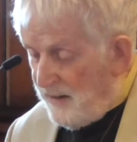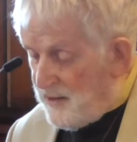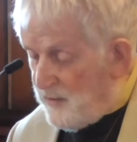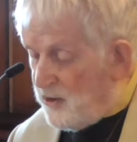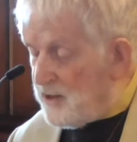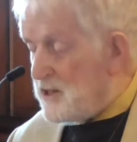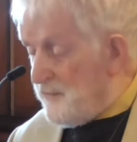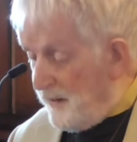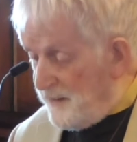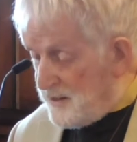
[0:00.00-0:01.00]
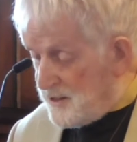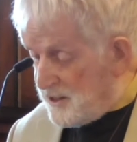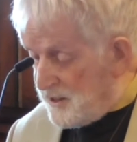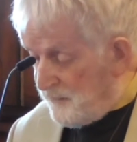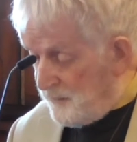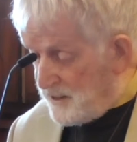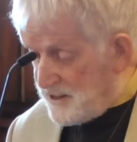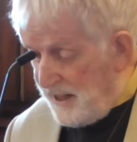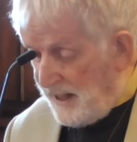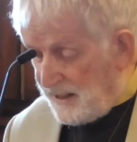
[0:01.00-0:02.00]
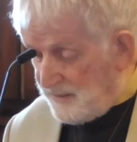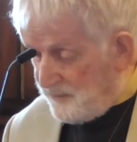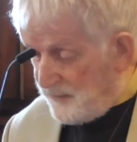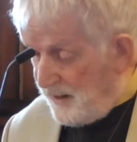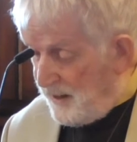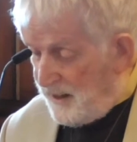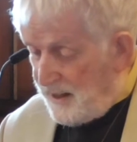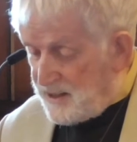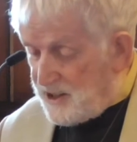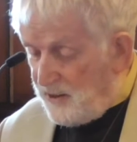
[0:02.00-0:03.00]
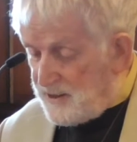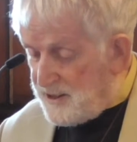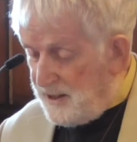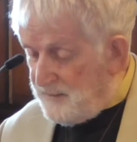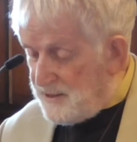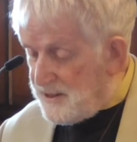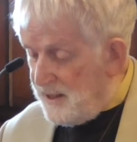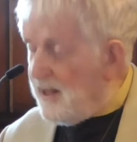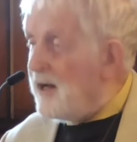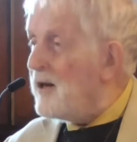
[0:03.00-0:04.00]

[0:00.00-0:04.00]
The Americans have had that system from the start. And so it seems